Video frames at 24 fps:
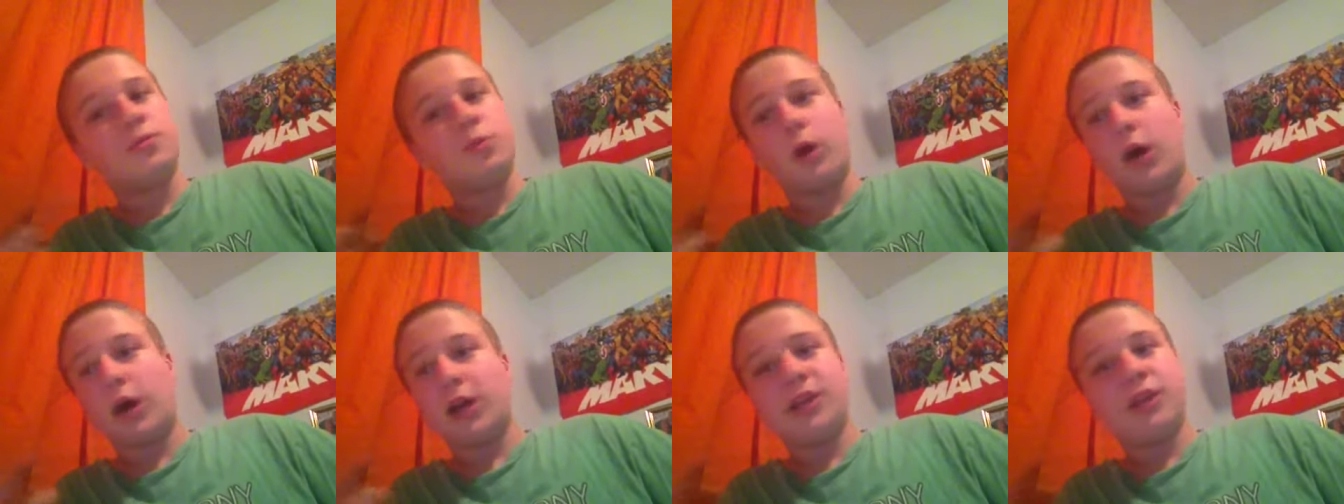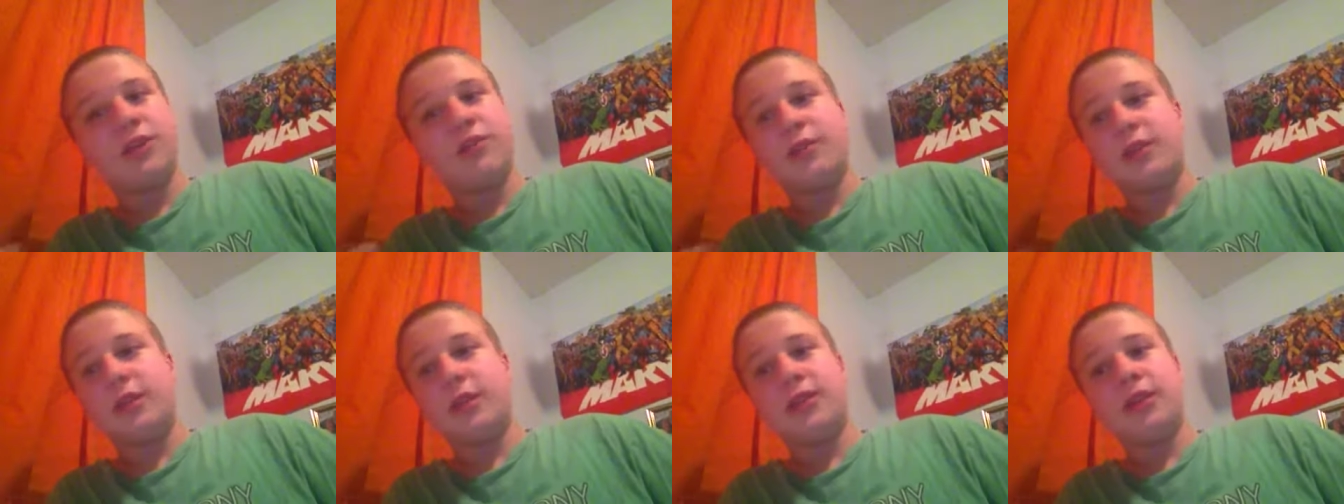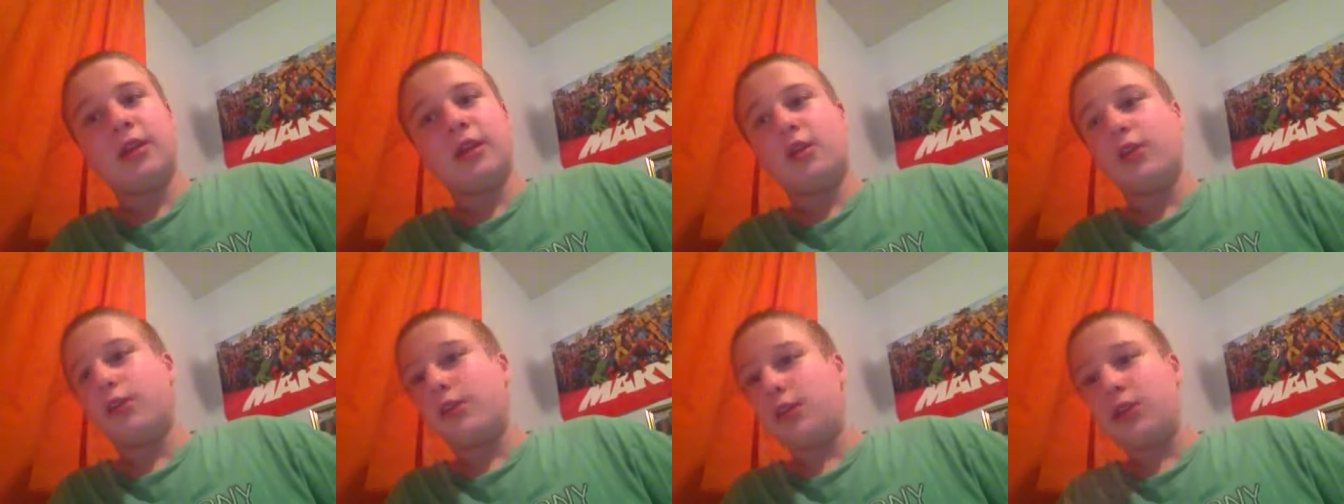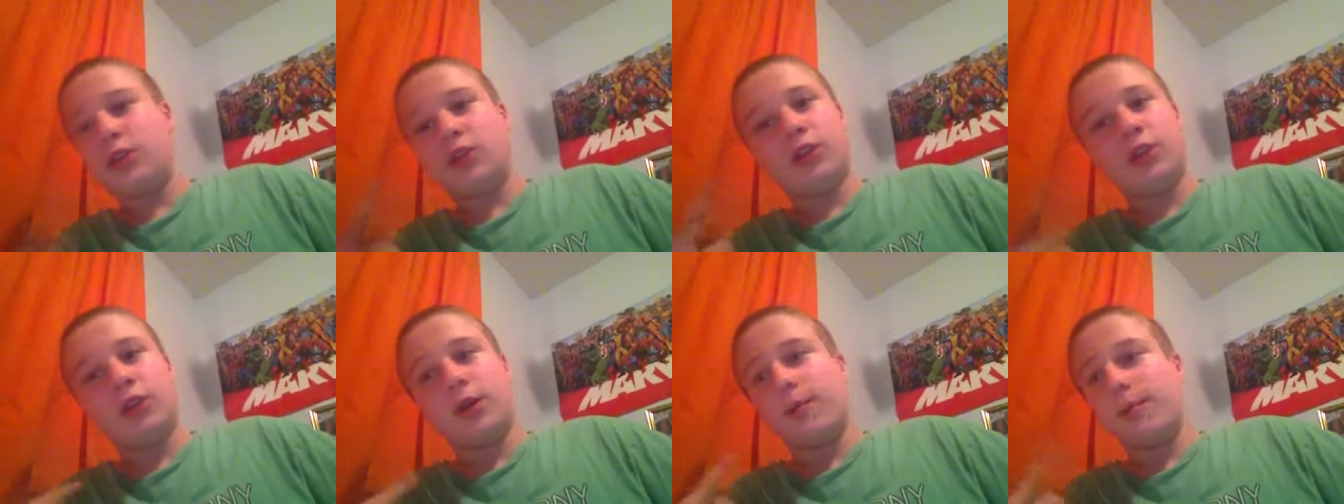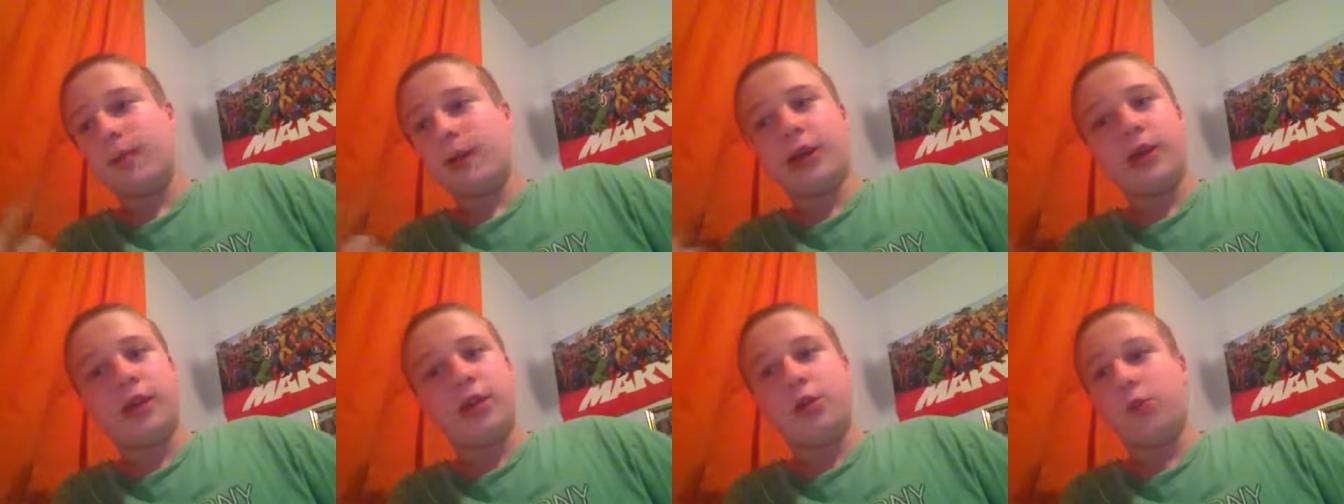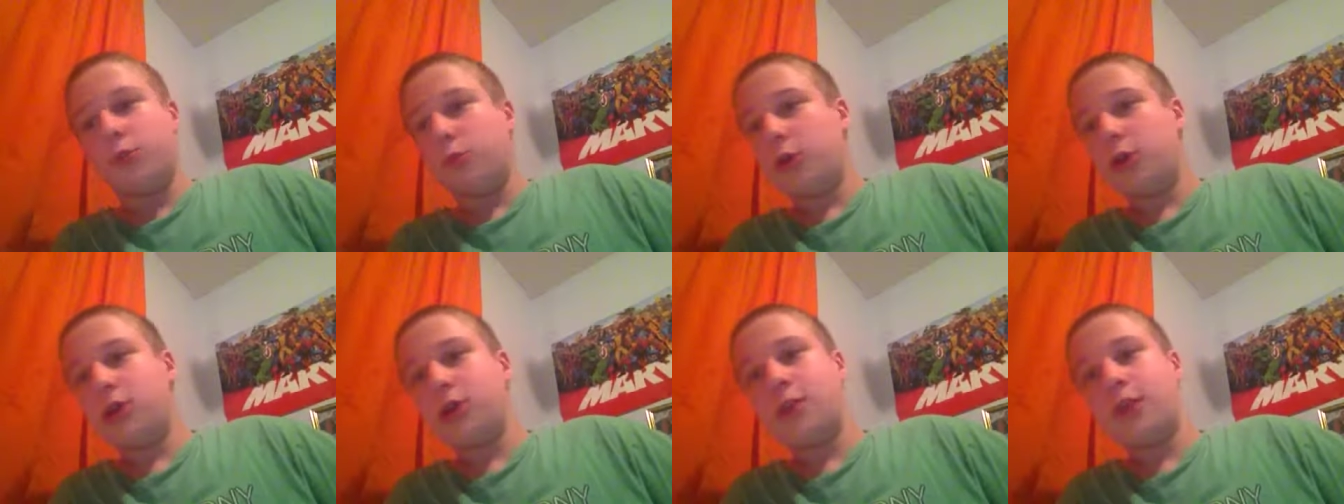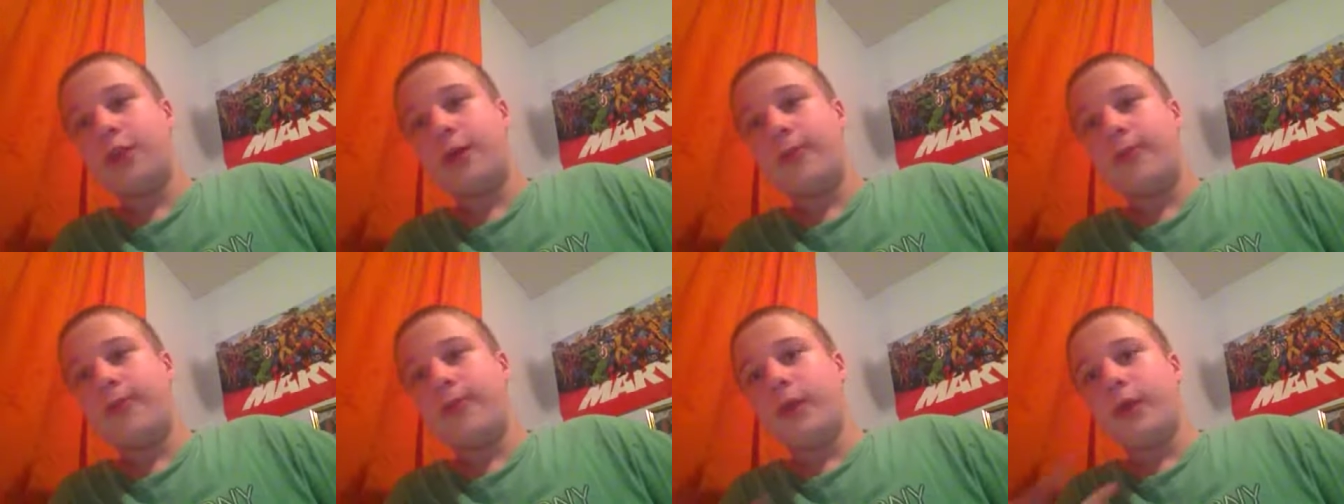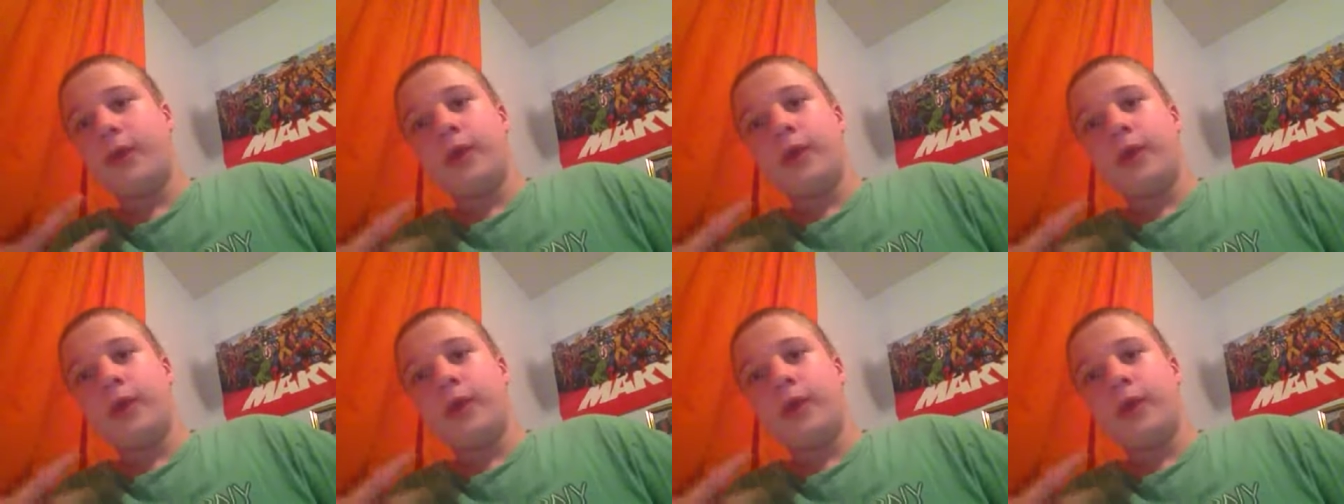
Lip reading: watch everything there, and then you can come back here and watch it.